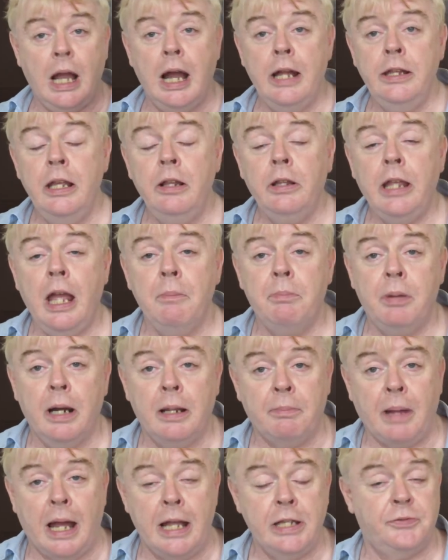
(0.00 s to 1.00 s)
and they'll get
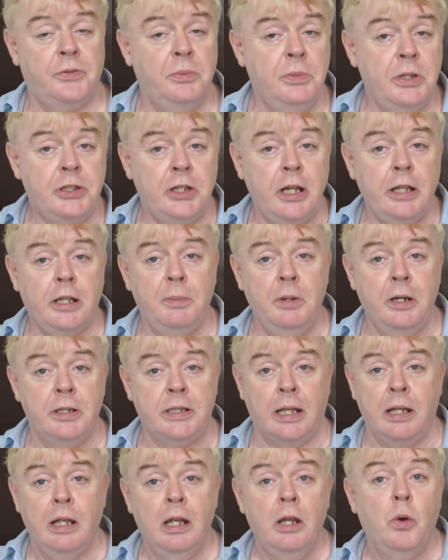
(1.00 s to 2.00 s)
brickbats from the street
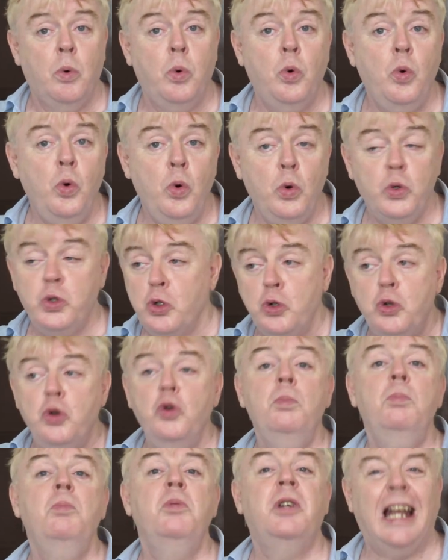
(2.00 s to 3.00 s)
community. Who, to
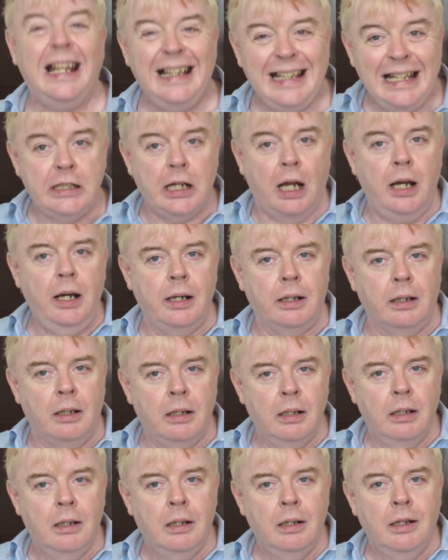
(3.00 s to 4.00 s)
whom can they turn?
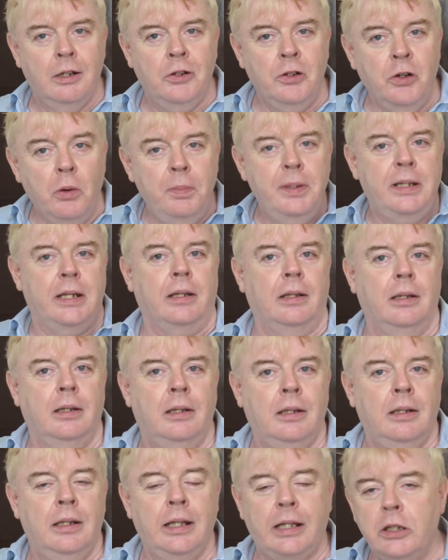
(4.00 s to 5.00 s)
Nobody.
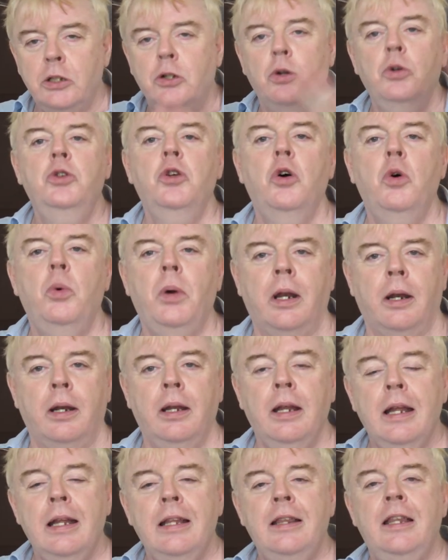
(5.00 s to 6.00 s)
They can go nowhere.
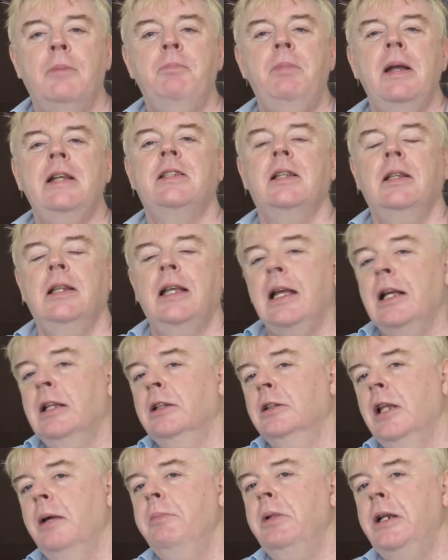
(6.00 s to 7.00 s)
They're basically
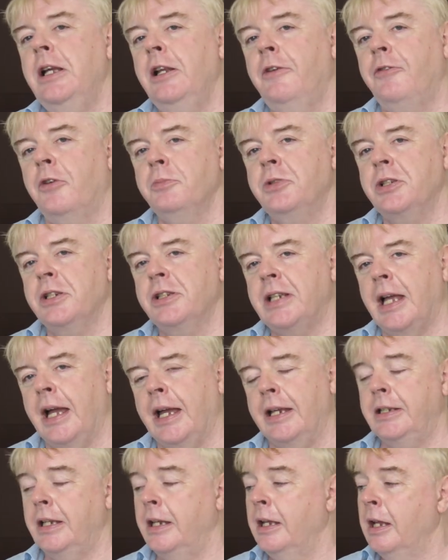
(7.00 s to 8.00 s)
eliminated from
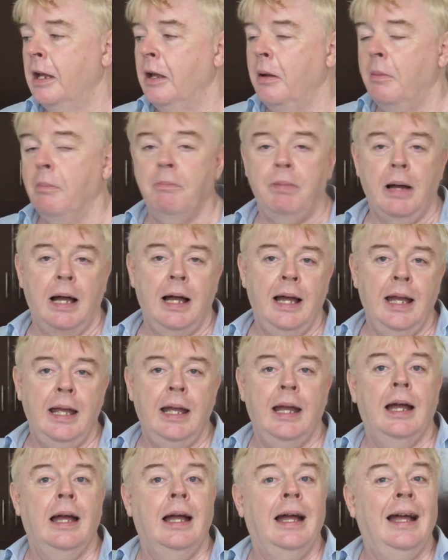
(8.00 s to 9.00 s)
society
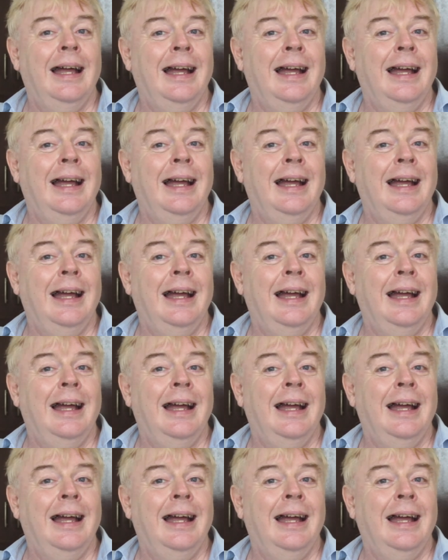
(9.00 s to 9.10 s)
by